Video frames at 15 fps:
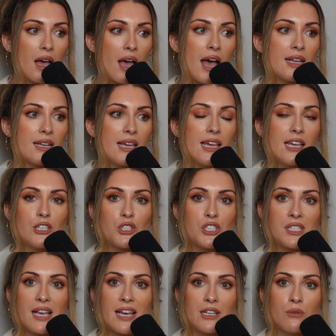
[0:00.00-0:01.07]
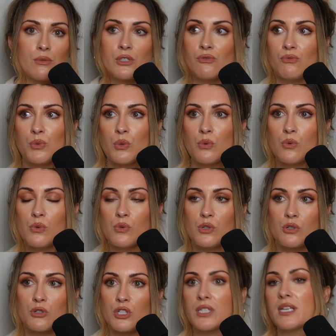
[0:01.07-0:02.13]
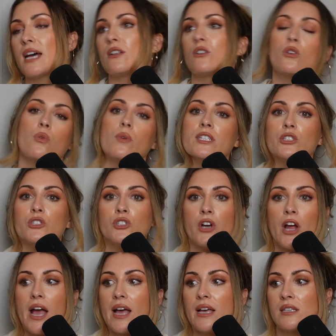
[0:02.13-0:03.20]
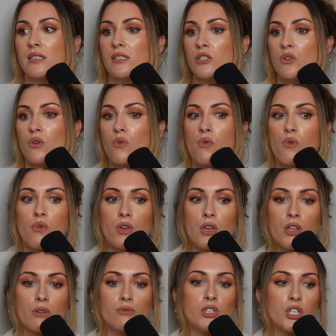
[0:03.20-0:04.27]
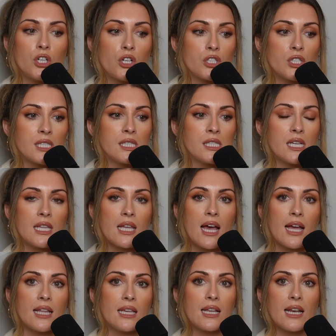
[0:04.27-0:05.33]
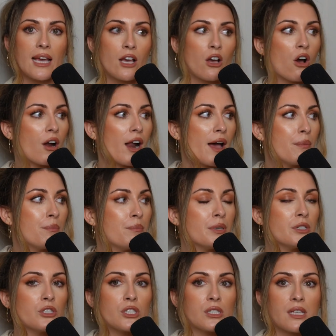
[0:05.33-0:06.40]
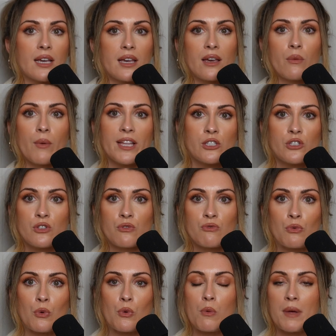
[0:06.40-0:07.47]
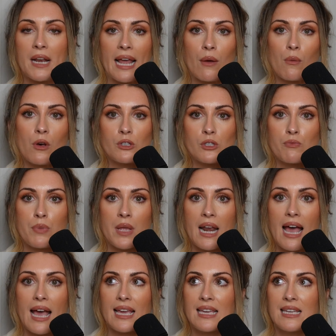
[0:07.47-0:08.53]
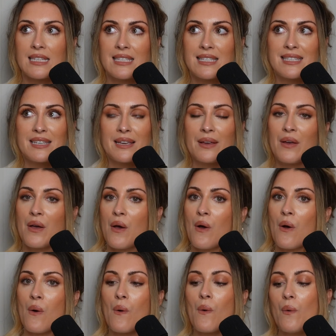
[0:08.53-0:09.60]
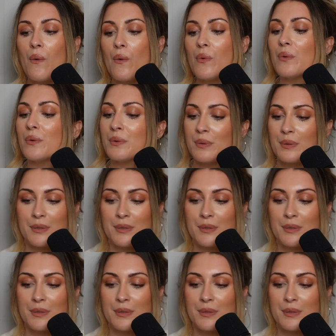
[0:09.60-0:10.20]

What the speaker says: and he just like was rude or just had no interest, or, you know, she cooked us dinner and he like got up and just like went in the room and like wasn't polite, ooh,